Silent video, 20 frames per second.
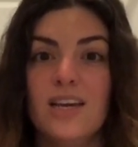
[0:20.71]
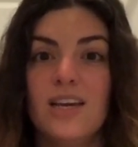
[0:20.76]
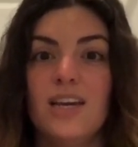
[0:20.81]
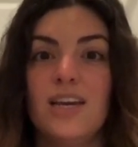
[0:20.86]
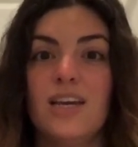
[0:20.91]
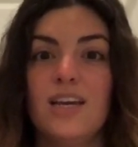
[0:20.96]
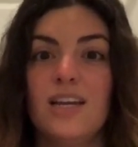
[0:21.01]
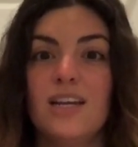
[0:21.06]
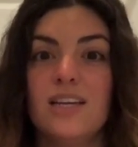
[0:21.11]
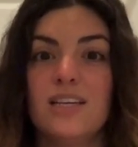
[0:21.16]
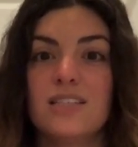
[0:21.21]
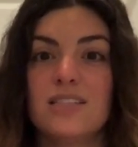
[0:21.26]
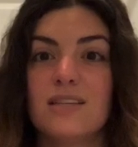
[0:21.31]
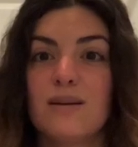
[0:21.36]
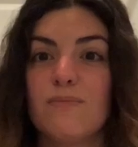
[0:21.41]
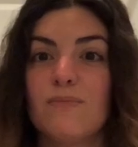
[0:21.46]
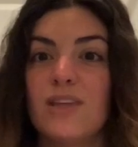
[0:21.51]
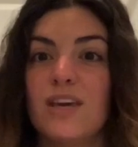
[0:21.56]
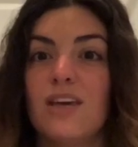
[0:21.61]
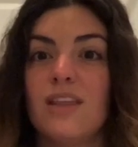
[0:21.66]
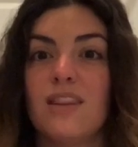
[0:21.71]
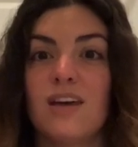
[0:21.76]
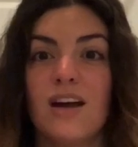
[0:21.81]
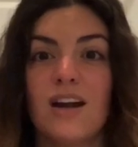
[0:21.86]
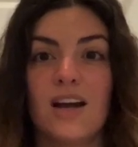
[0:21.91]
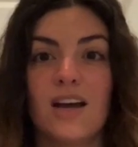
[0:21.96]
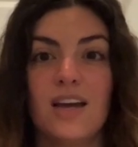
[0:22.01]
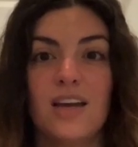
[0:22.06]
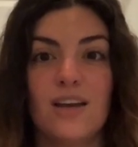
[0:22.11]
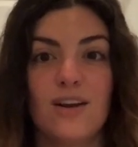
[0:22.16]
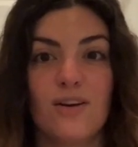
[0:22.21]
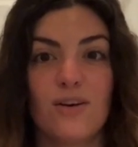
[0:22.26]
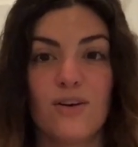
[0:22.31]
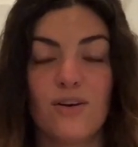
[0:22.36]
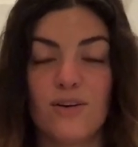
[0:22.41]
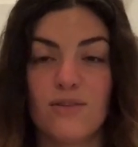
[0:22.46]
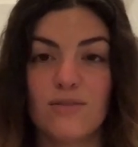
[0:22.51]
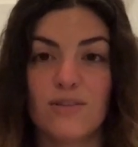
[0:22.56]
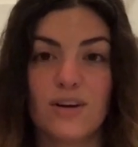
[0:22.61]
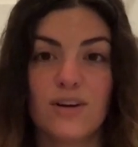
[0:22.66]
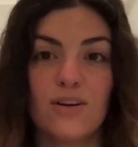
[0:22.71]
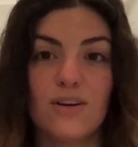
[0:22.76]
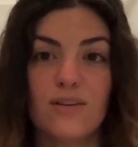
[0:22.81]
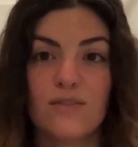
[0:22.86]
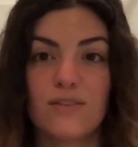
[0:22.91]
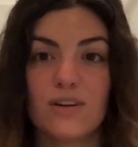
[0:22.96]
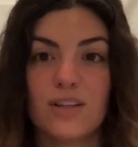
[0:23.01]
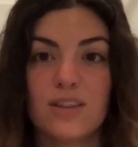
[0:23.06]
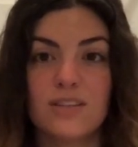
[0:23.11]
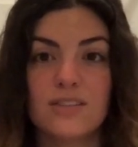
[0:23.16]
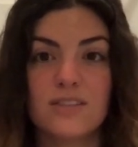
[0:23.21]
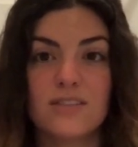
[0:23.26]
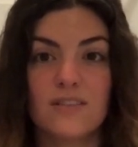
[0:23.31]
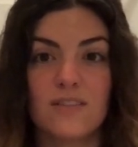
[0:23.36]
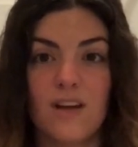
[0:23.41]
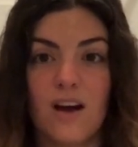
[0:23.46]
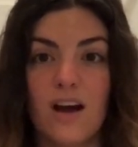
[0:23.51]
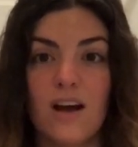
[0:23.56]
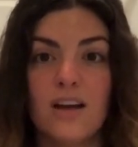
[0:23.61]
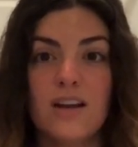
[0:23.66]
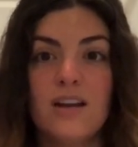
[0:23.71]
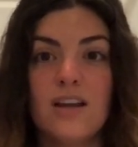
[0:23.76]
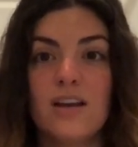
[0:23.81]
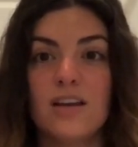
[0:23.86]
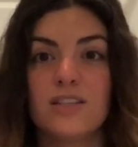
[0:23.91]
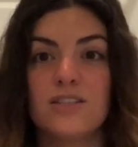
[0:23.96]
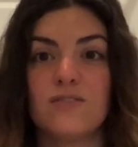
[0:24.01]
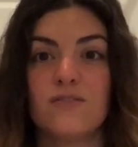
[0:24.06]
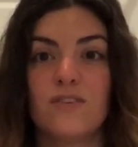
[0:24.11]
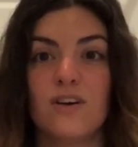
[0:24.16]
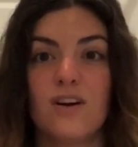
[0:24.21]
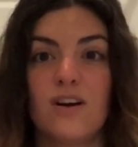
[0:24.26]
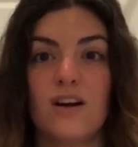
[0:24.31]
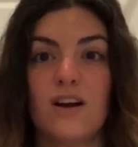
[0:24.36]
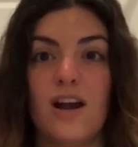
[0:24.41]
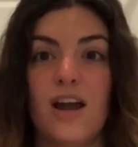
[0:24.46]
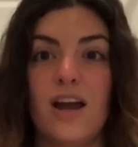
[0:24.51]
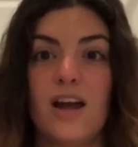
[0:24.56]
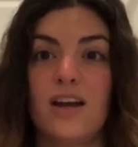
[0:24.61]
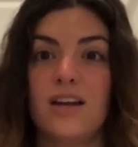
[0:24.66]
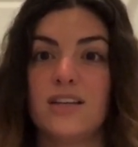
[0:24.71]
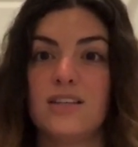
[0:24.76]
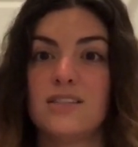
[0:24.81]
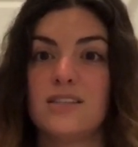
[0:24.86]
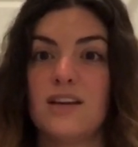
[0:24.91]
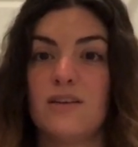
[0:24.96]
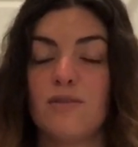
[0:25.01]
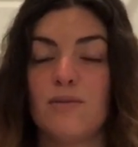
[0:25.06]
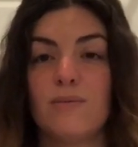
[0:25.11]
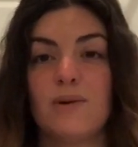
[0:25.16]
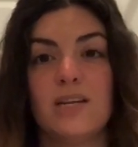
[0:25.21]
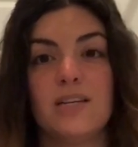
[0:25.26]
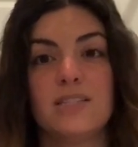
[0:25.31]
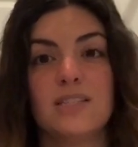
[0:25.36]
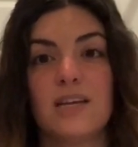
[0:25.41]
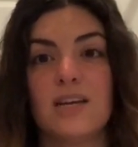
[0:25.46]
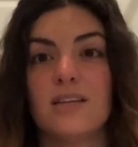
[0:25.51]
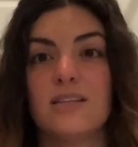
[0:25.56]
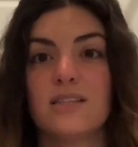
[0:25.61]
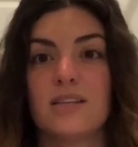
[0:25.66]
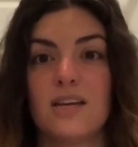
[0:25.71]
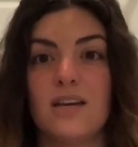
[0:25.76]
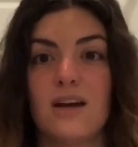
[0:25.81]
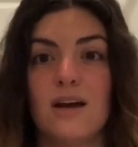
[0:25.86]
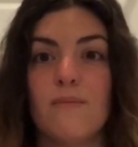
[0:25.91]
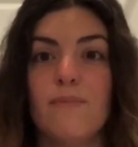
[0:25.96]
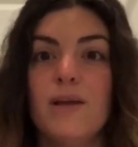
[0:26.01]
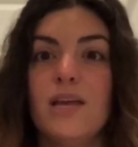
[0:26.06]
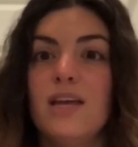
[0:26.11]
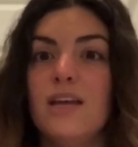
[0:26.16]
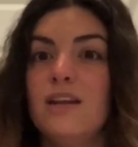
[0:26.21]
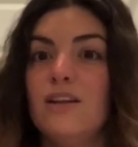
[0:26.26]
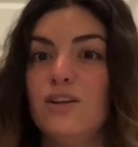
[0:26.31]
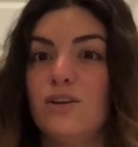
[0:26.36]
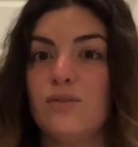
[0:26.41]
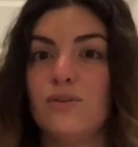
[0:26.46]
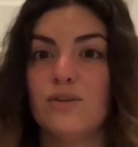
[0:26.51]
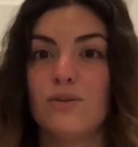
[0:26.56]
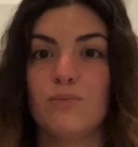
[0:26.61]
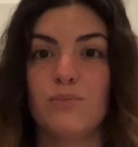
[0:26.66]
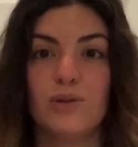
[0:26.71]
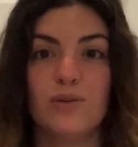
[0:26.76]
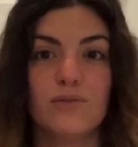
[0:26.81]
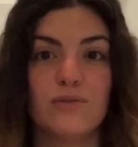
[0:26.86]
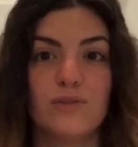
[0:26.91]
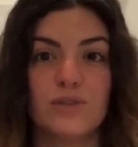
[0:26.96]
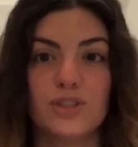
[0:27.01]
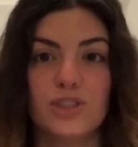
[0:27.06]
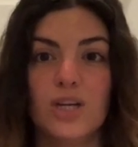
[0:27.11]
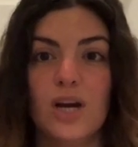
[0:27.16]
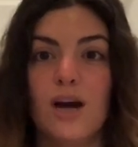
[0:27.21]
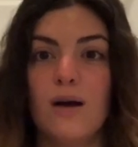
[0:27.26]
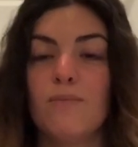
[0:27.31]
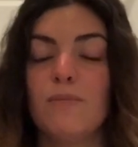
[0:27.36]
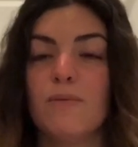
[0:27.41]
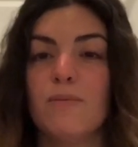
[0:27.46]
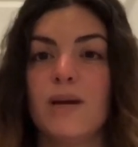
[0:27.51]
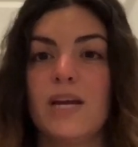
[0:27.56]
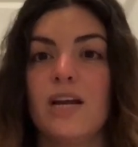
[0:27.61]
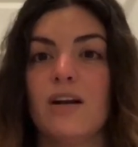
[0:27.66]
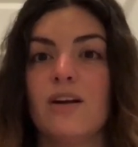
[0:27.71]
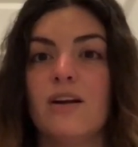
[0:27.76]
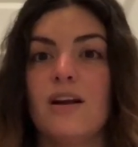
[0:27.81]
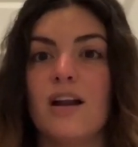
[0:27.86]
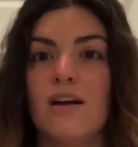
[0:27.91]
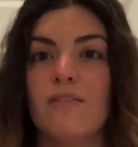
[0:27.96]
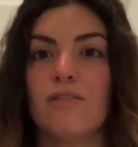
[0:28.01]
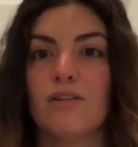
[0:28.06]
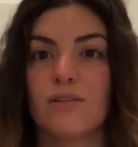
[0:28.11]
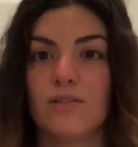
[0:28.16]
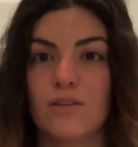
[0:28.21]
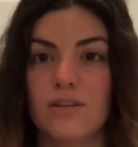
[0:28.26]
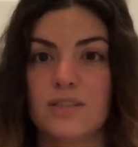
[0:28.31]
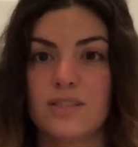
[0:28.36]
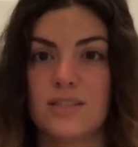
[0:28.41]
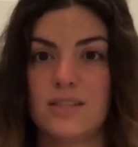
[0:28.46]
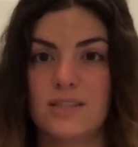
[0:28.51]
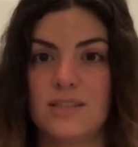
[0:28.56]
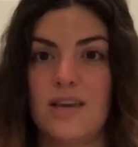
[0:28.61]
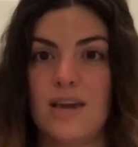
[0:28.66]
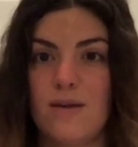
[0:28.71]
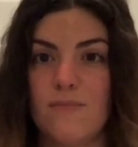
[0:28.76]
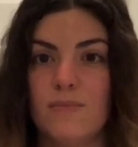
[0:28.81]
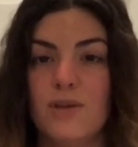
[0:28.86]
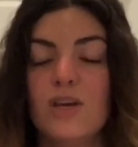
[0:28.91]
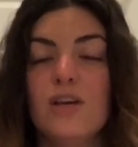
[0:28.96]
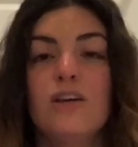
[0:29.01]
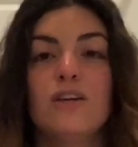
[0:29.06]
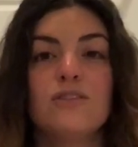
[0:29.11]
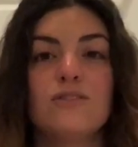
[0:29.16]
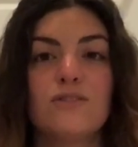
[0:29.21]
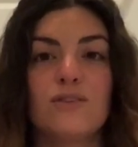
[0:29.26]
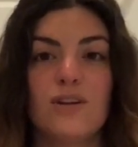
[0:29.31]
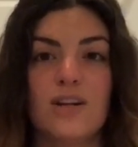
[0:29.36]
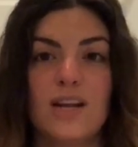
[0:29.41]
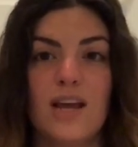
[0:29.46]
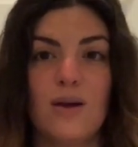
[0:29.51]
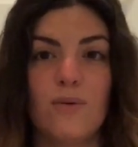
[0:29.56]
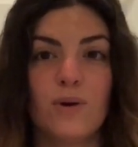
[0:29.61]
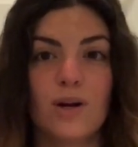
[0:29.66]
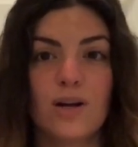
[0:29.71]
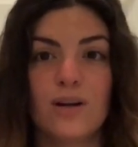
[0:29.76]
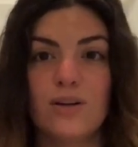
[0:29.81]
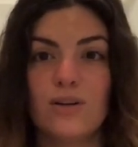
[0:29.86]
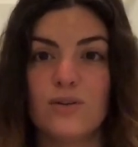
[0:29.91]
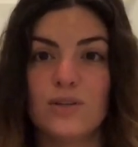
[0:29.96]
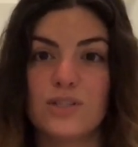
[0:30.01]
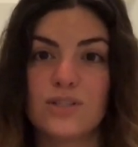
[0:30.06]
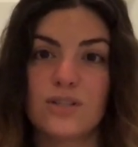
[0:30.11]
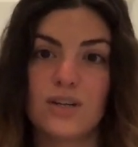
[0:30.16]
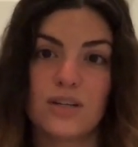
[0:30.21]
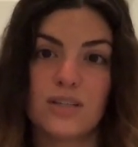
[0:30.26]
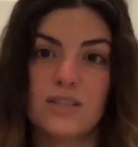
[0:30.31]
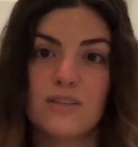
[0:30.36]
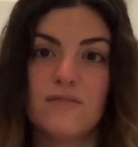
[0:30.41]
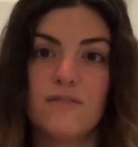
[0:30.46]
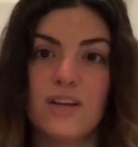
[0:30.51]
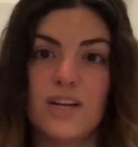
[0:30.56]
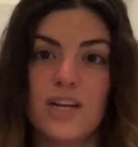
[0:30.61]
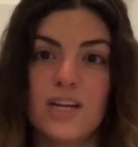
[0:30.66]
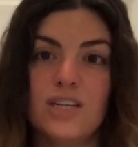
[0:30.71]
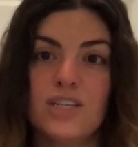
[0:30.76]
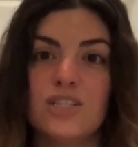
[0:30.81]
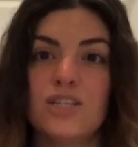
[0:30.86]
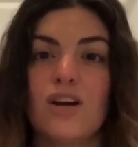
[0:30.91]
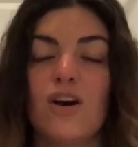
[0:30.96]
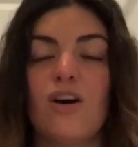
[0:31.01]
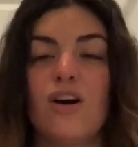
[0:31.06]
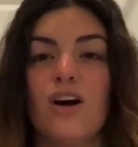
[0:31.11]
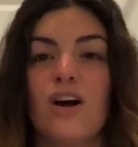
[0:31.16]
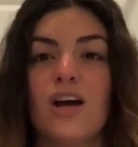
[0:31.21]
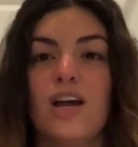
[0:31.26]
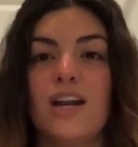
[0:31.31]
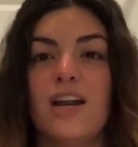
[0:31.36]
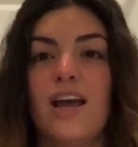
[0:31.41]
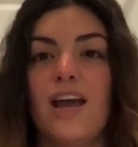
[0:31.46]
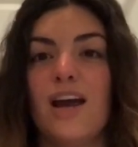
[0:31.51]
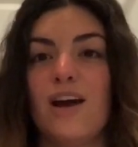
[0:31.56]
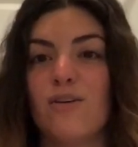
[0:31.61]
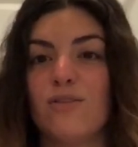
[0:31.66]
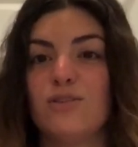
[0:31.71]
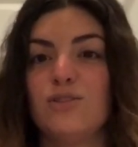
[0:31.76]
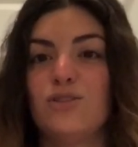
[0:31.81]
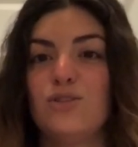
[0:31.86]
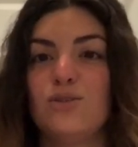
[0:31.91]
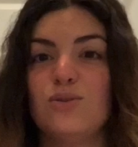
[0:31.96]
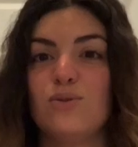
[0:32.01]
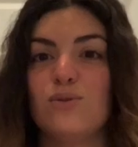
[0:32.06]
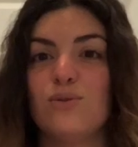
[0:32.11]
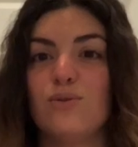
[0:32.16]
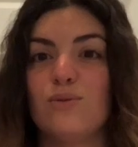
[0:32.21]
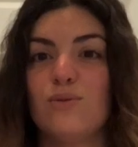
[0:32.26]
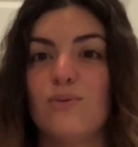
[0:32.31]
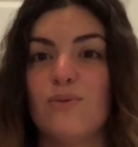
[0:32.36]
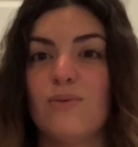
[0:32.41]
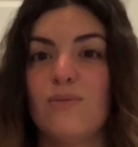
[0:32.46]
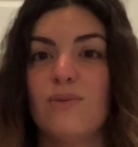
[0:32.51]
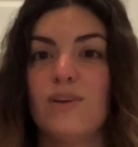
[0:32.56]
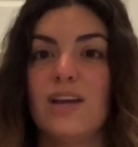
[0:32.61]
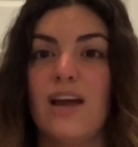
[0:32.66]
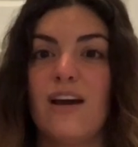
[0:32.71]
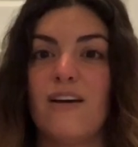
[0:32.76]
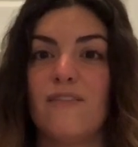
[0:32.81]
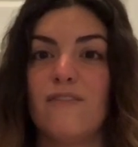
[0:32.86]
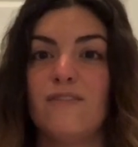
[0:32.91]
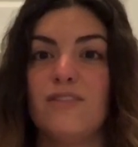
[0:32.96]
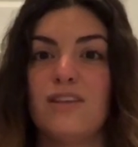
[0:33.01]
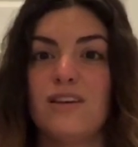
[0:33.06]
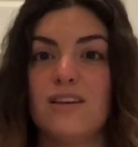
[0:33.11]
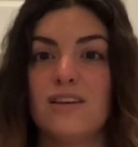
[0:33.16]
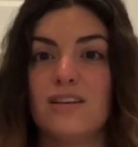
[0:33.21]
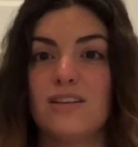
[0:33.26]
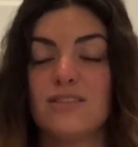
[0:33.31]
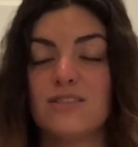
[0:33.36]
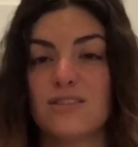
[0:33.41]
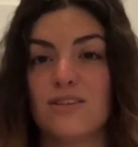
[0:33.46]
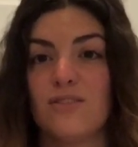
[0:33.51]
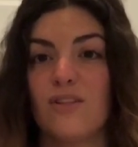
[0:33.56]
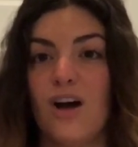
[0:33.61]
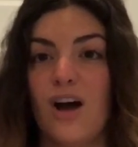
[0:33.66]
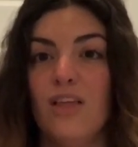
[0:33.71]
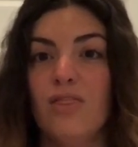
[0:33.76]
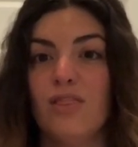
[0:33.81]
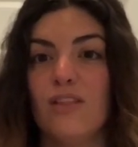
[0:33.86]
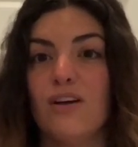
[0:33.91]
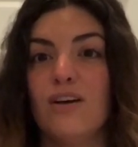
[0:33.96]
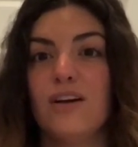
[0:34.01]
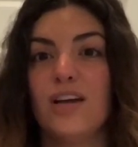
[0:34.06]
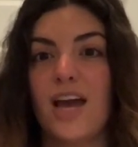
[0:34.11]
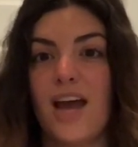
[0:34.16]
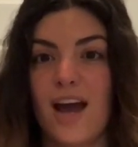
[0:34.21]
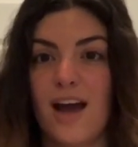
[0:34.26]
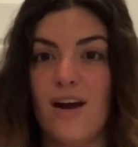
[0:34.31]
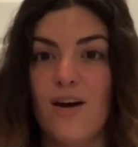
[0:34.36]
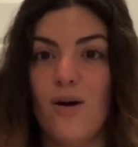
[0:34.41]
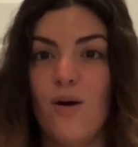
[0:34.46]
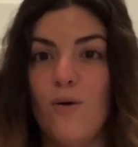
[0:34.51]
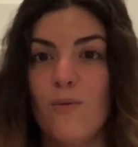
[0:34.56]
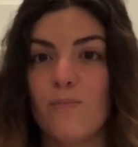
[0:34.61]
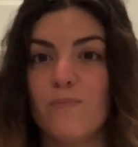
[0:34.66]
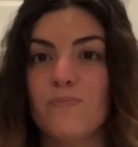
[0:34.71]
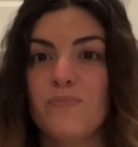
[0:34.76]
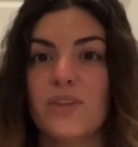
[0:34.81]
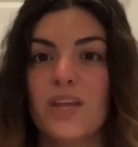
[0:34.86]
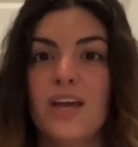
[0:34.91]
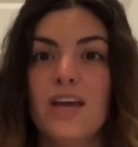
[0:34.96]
It is something that I hear over and over in the salon as far as everybody says, I come in, you do a beautiful job, but my hair never looks the same. So today we're gonna do a start to finish on how to have the salon look at home.